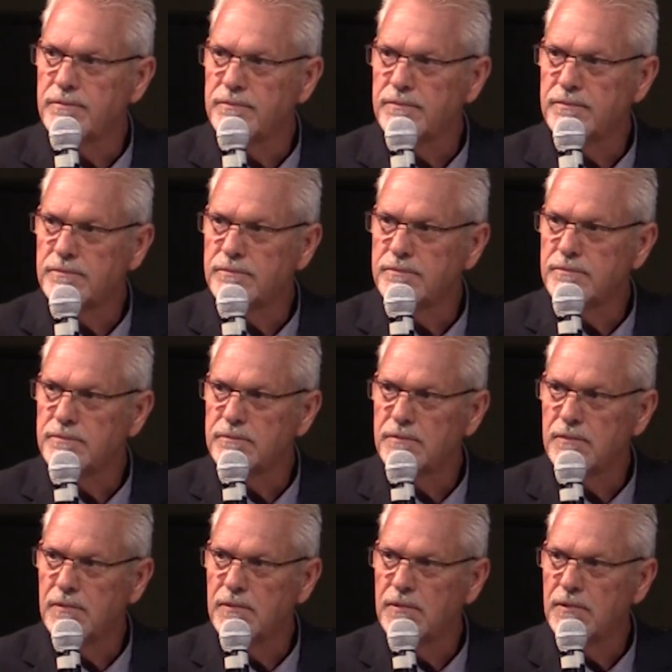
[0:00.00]

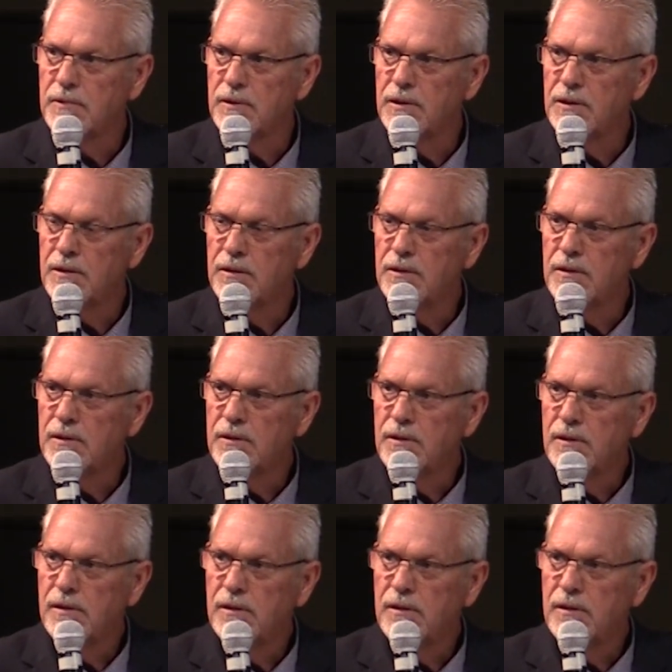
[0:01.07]
(silence)